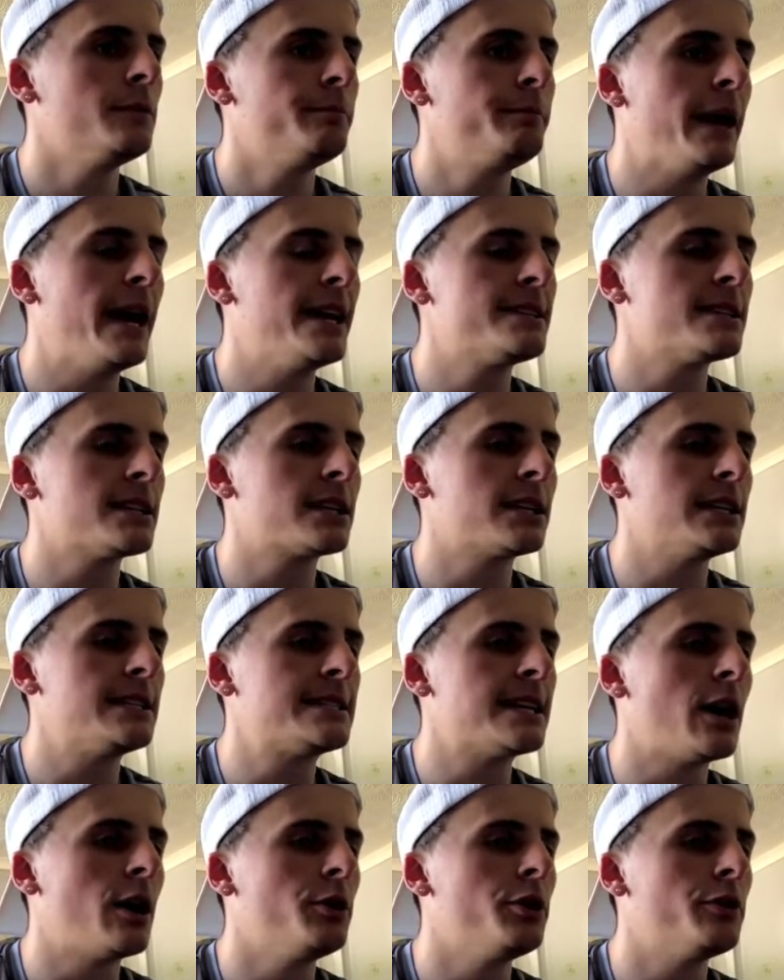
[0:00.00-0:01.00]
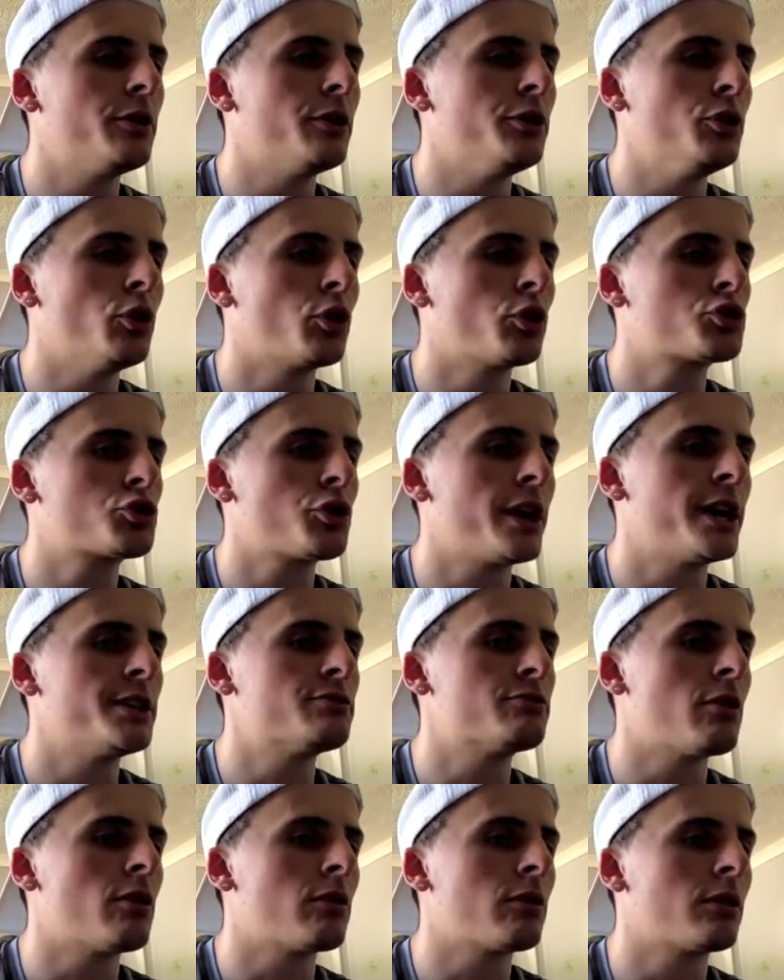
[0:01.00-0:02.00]
basically tell you that your trade's
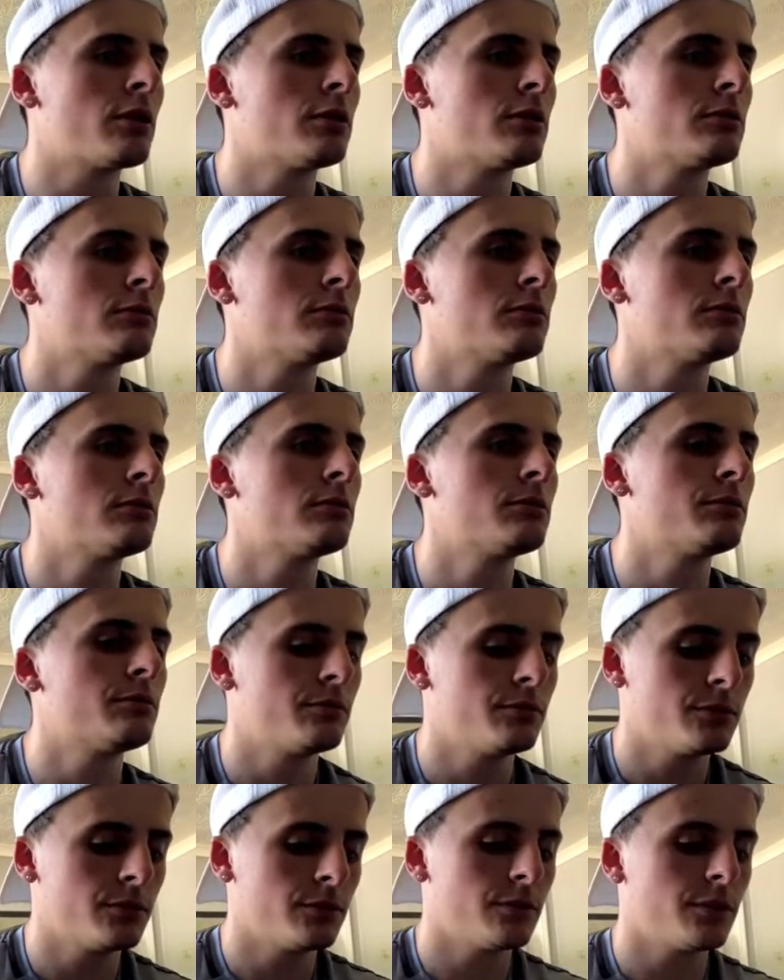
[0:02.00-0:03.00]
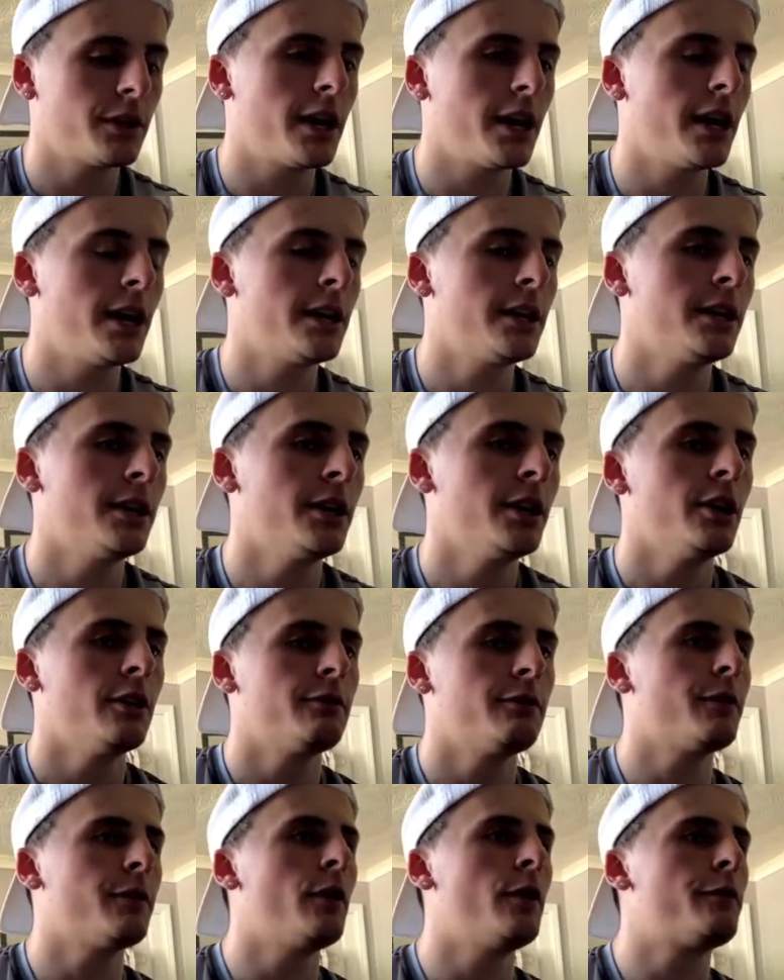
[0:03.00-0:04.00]
wrong. Okay?
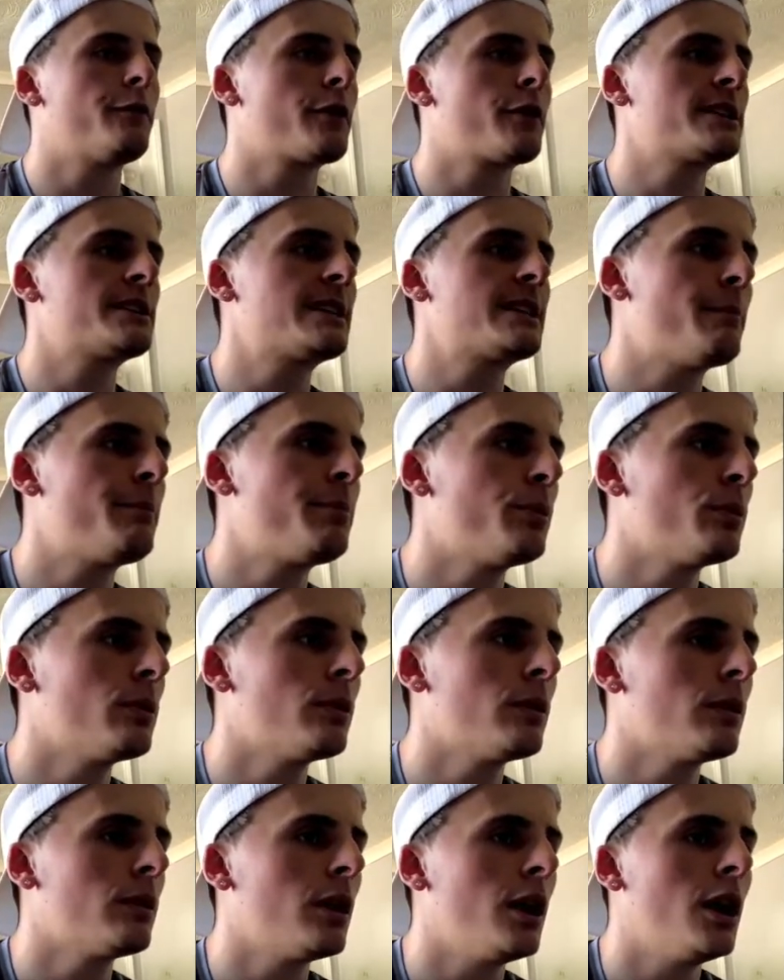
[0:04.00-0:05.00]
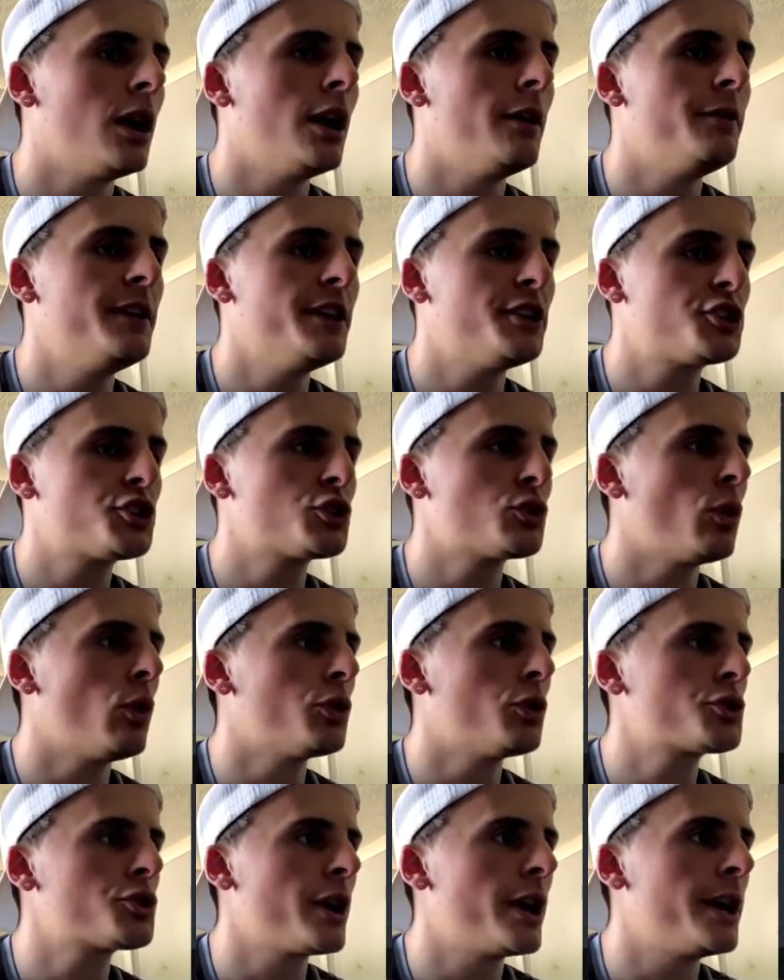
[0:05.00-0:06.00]
But for example, this
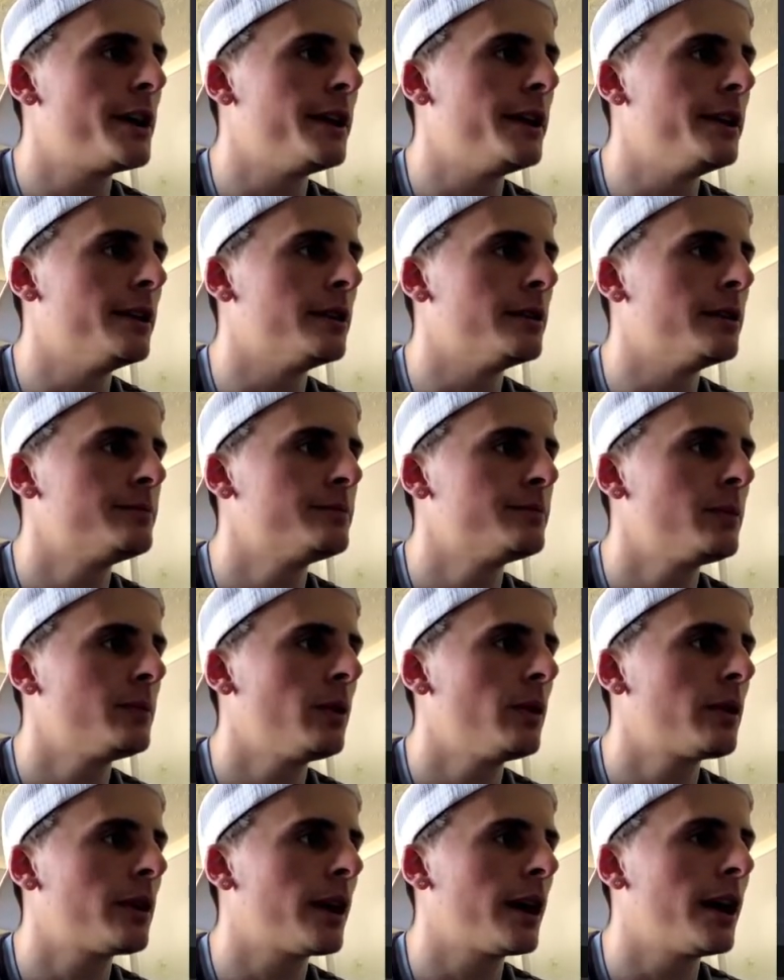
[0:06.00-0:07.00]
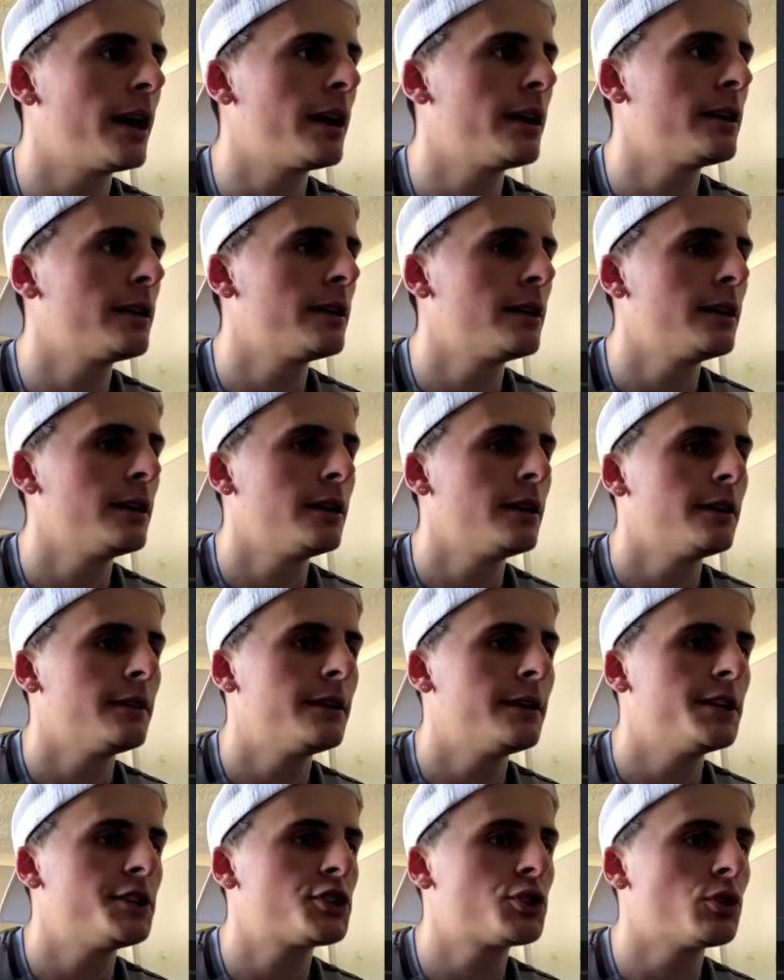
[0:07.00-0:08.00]
short trade here. Okay?
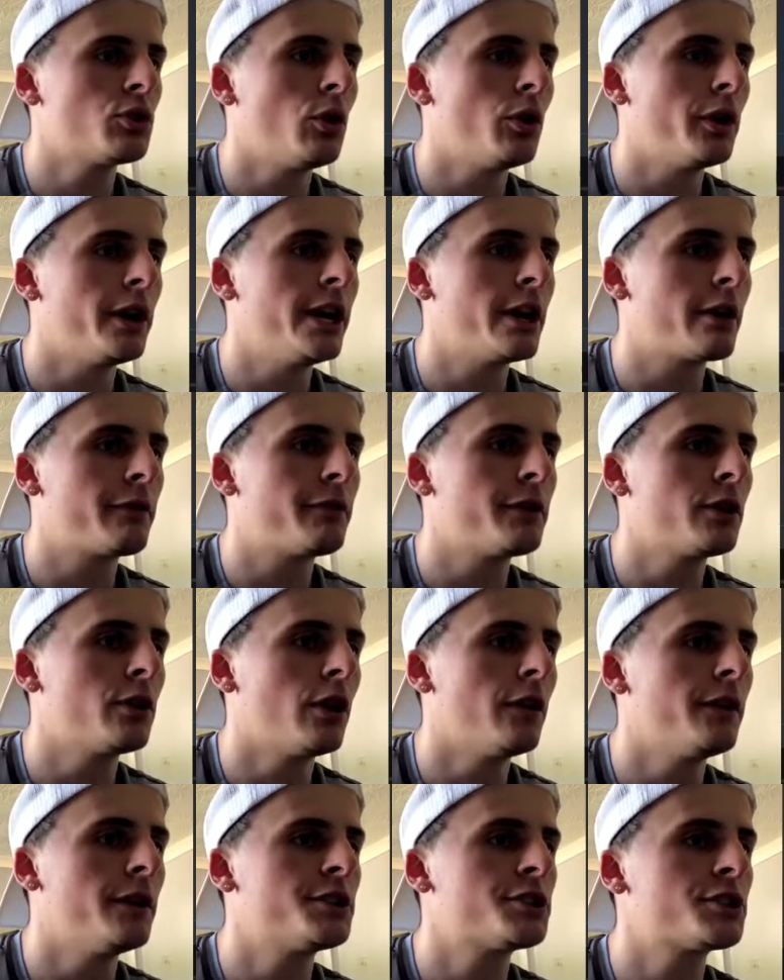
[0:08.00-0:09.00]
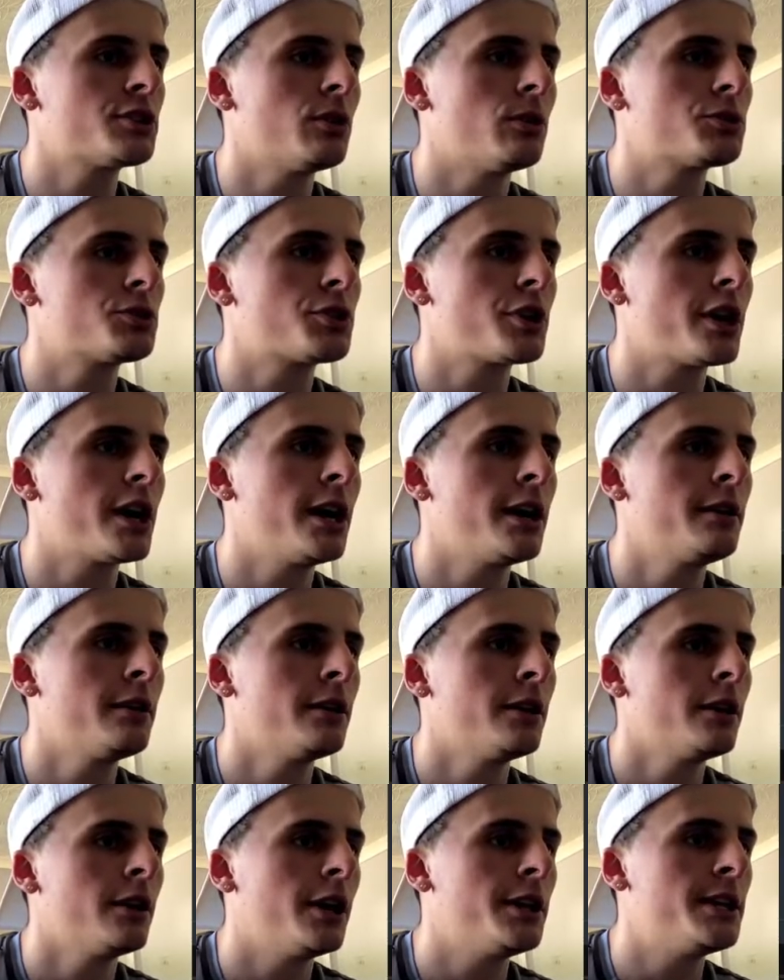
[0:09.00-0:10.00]
This short here. If you got this short trade
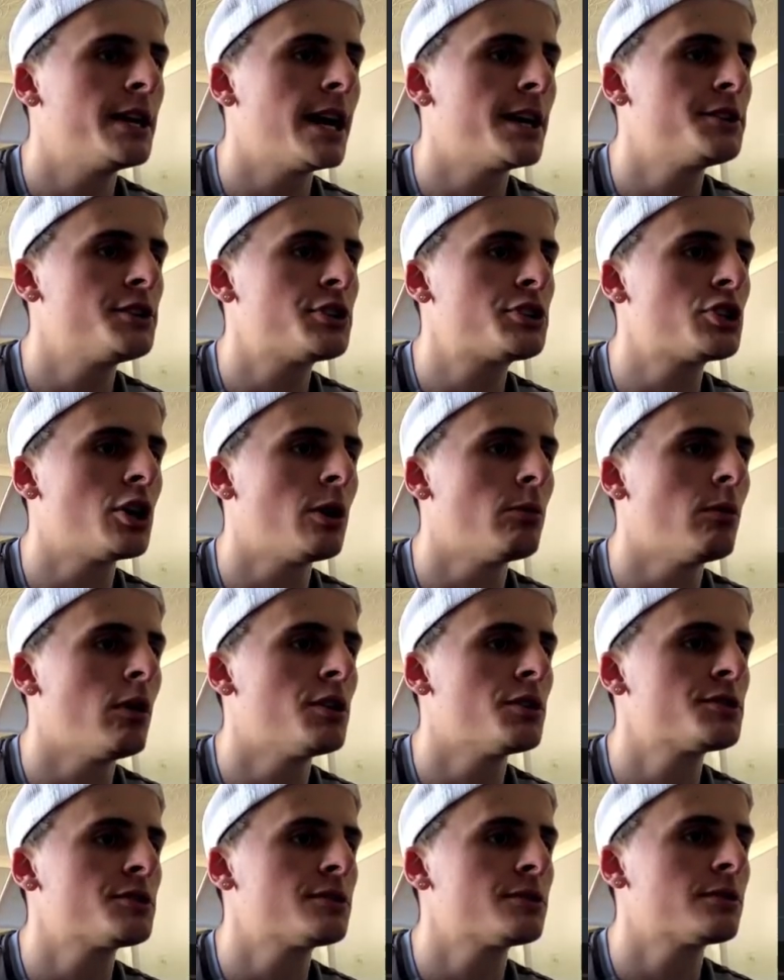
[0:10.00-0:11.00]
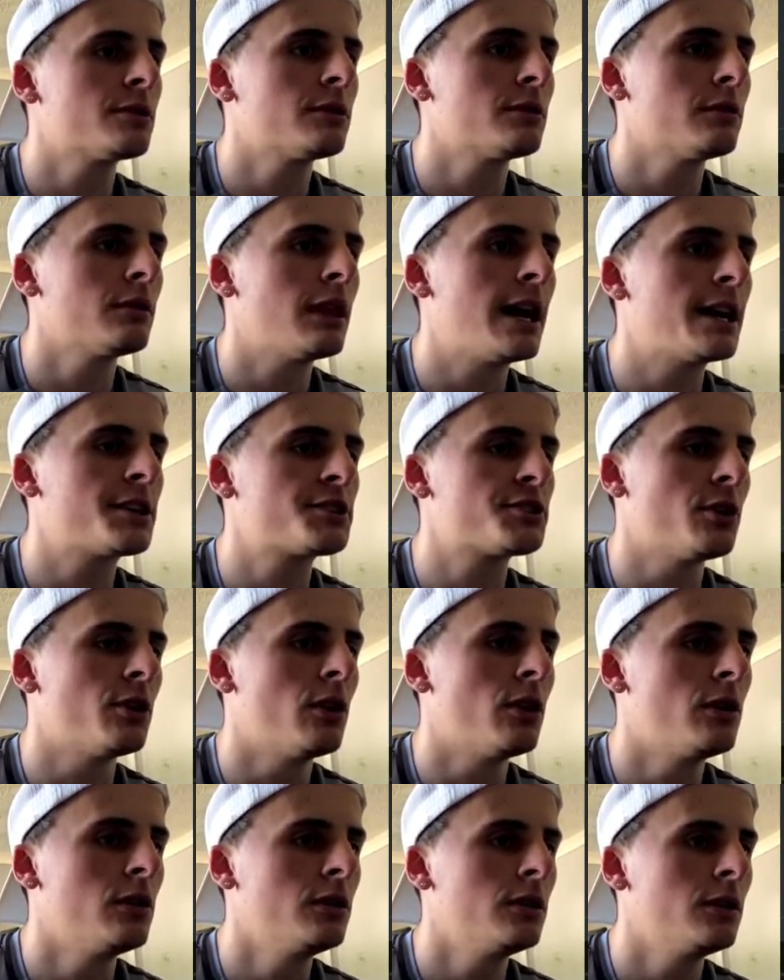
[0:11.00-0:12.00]
and you had your stop loss, like
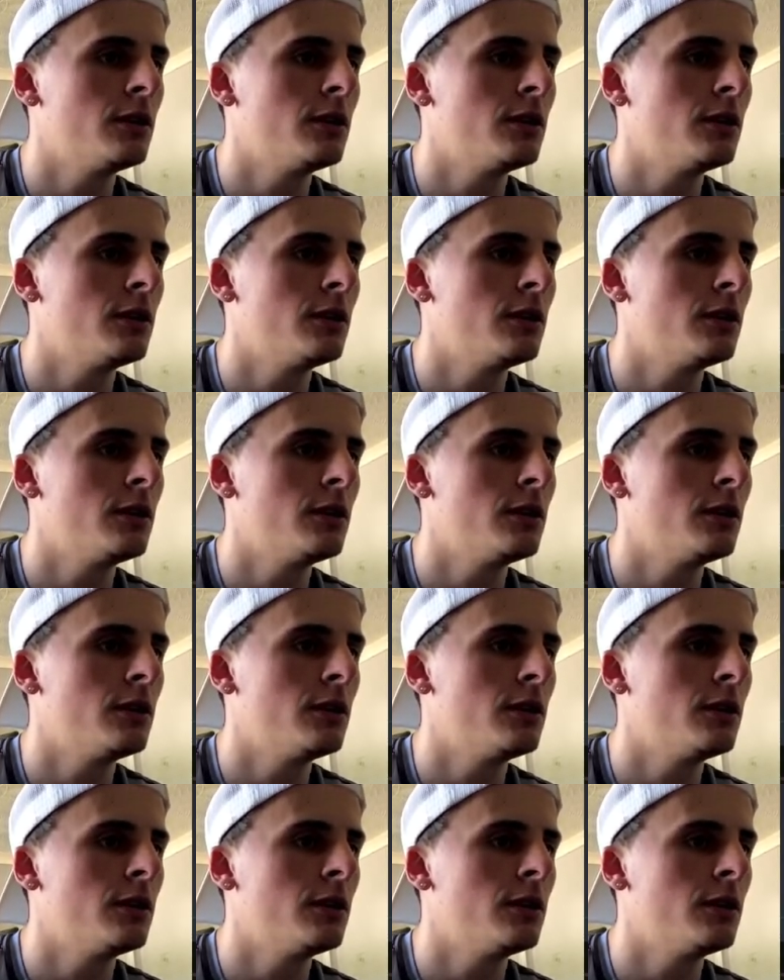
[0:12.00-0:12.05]
so,